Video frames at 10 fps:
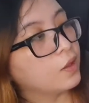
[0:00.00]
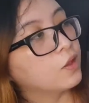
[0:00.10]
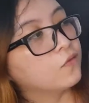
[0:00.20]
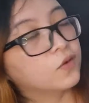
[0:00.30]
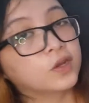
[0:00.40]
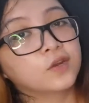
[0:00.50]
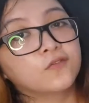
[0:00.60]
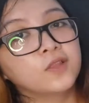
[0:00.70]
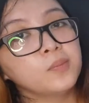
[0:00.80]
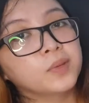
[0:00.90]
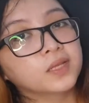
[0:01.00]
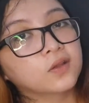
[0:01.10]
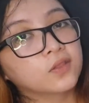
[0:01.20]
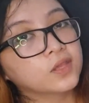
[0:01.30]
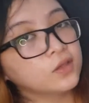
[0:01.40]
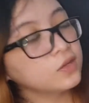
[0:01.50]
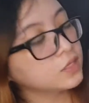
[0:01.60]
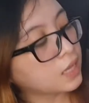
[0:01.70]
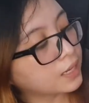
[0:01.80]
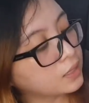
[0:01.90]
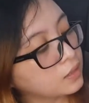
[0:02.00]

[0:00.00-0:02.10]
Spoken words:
If we're gonna flip it on the other side,